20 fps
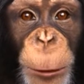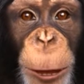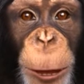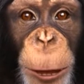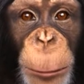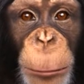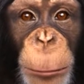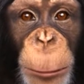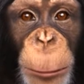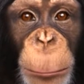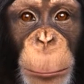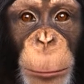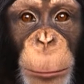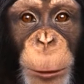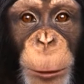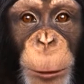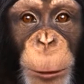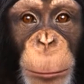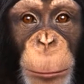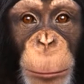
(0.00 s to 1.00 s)
are animals,
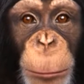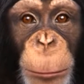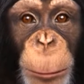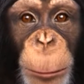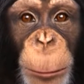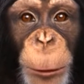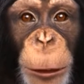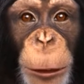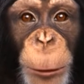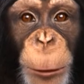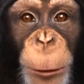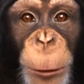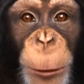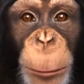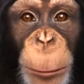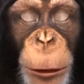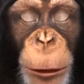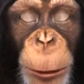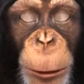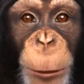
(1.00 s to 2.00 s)
and since you're
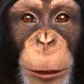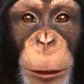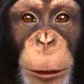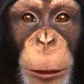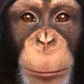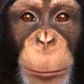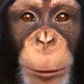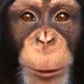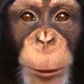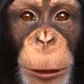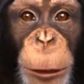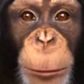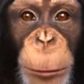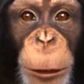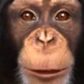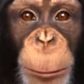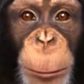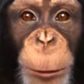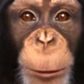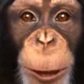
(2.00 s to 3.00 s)
a human as well, then
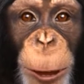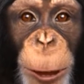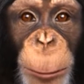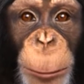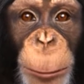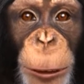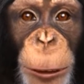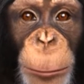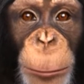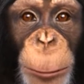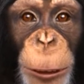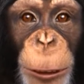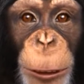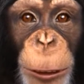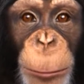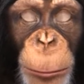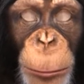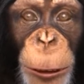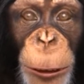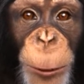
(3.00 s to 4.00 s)
you are an animal
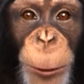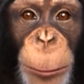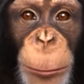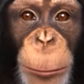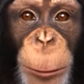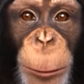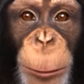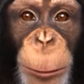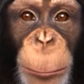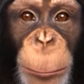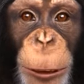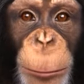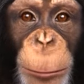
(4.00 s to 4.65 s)
just like me.